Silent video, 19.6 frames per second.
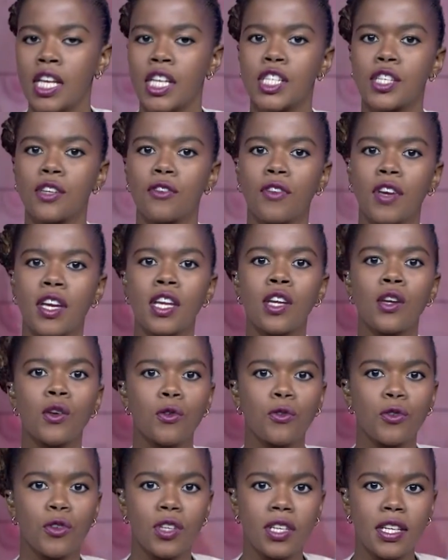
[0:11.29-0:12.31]
Gervais
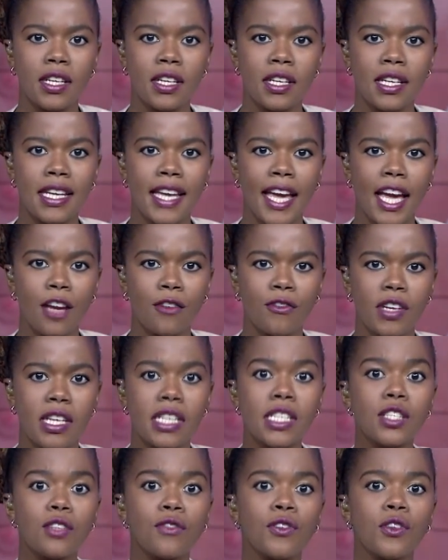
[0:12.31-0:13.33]
Rufyikiri gave
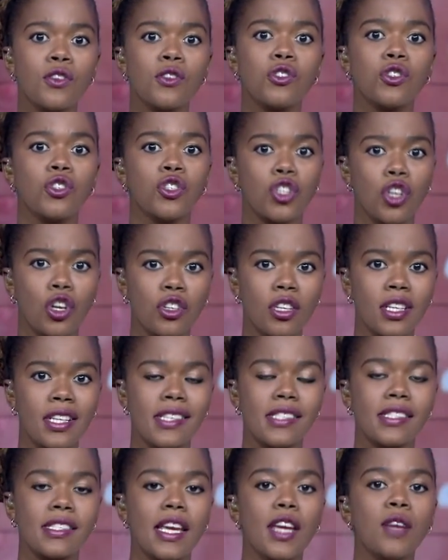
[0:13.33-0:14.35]
interviews to
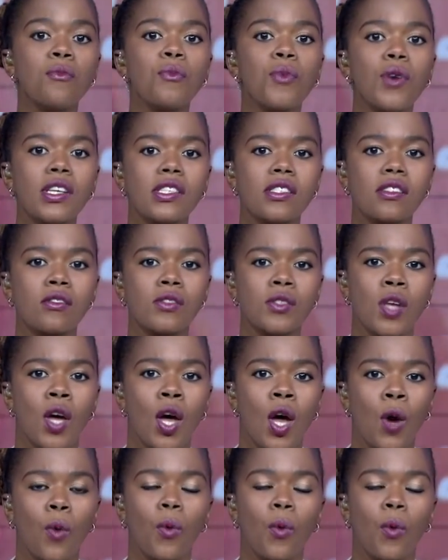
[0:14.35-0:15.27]
journalists in Brussels,